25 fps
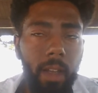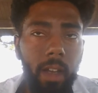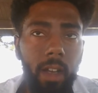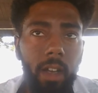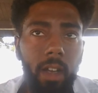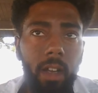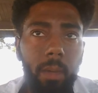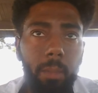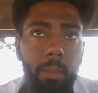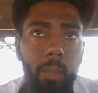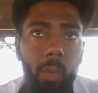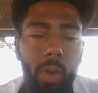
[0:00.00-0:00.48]

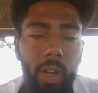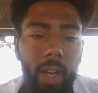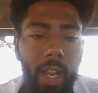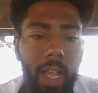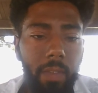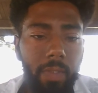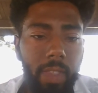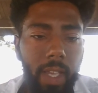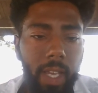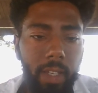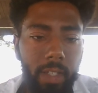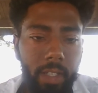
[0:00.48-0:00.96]
Um, we're
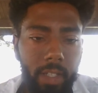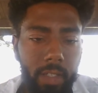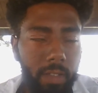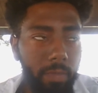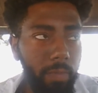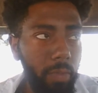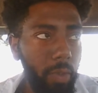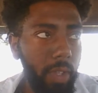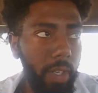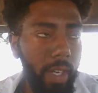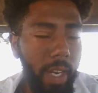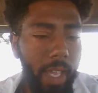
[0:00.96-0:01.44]
gonna have that
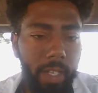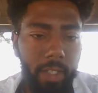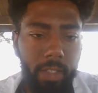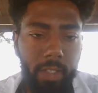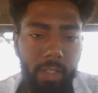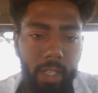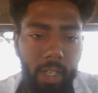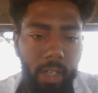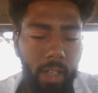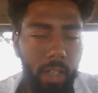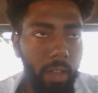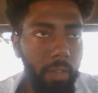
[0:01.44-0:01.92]
for the
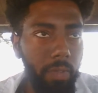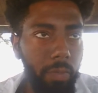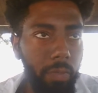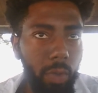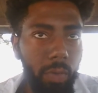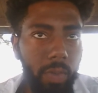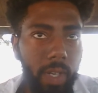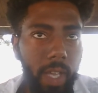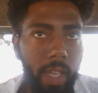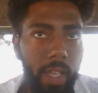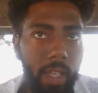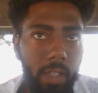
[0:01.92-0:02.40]
next uh,
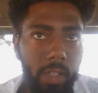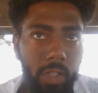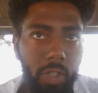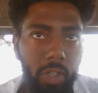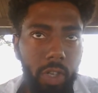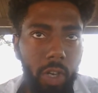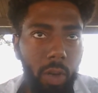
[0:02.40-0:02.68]
few days.